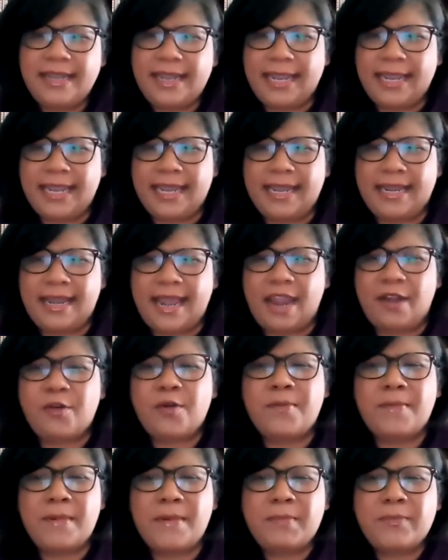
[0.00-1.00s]
And I
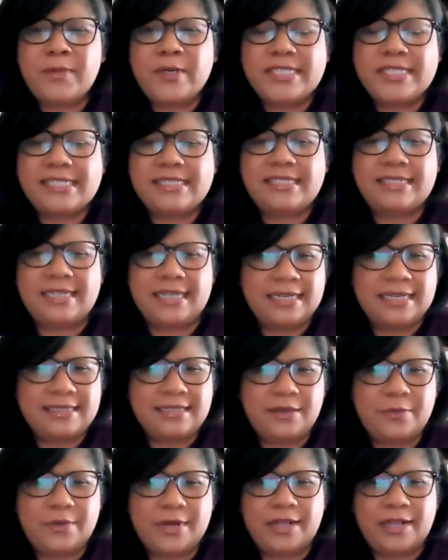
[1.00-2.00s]
remember
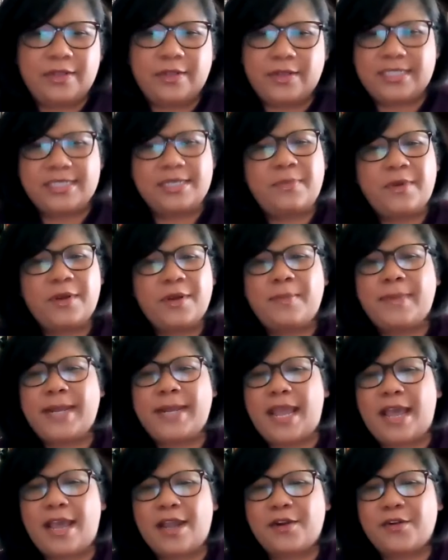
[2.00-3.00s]
distinctly when I looked up her
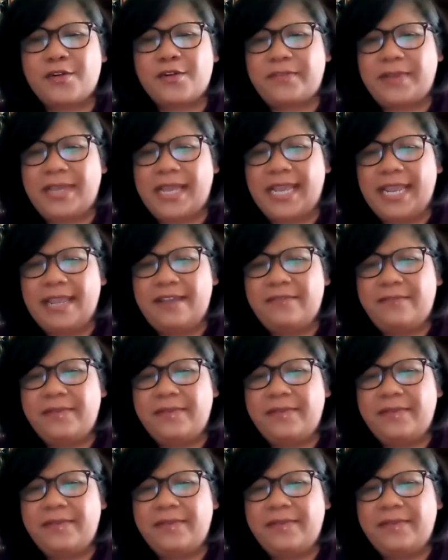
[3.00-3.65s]
biography,